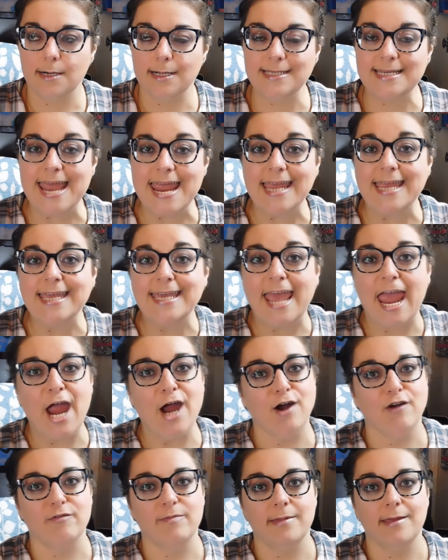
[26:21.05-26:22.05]
taking
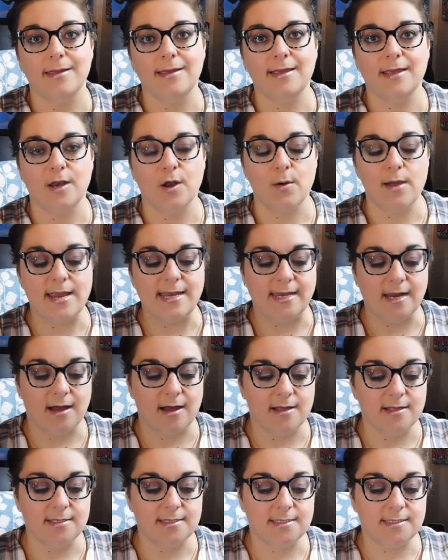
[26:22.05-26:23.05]
care of me. You know, it
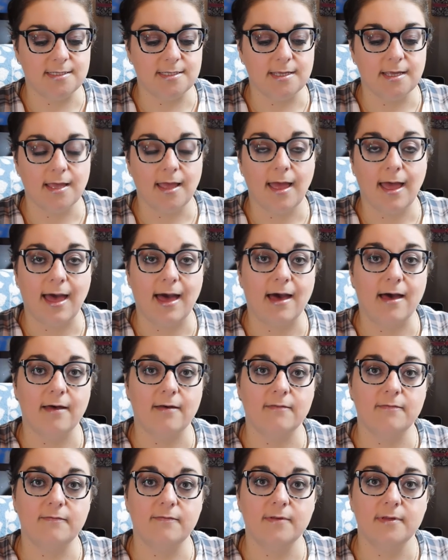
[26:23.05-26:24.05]
does
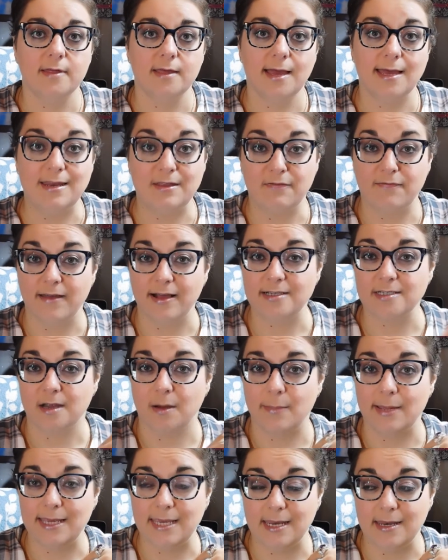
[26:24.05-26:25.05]
have an effect
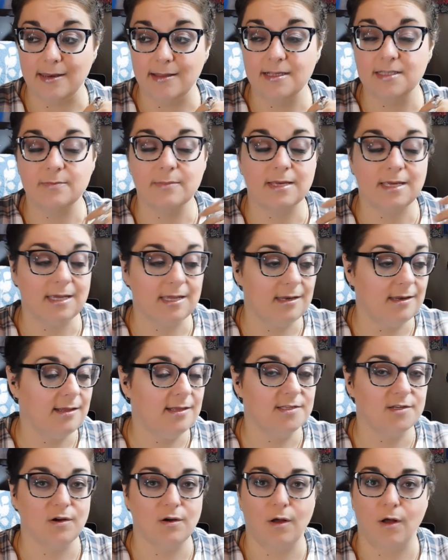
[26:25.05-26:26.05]
on my kidneys. My
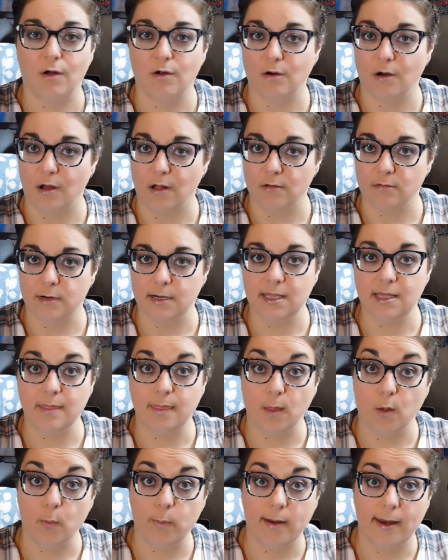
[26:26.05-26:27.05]
kidneys are already
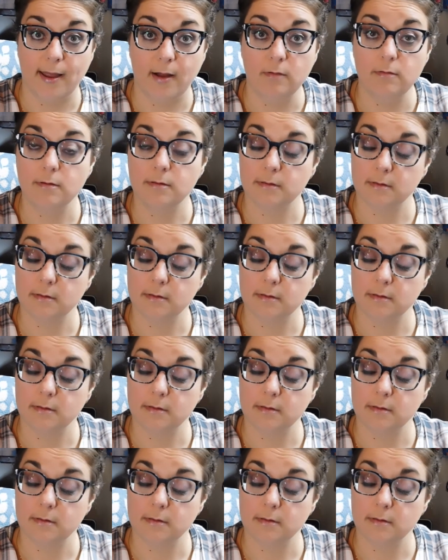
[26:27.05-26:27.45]
pooping out.